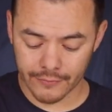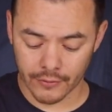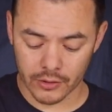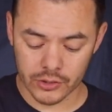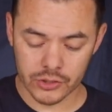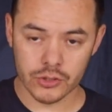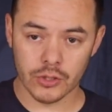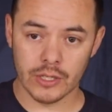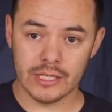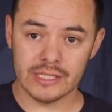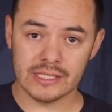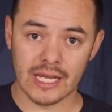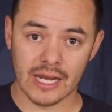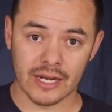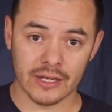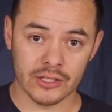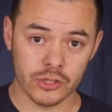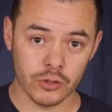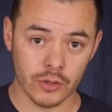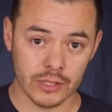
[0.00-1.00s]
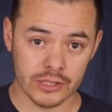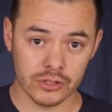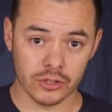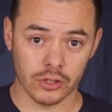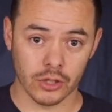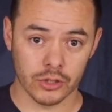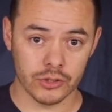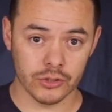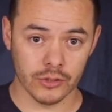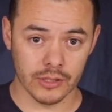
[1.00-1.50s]
First choice, second choice,
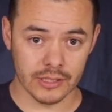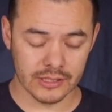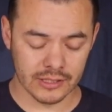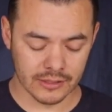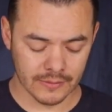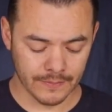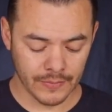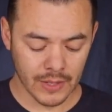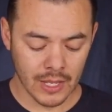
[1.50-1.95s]
third choice.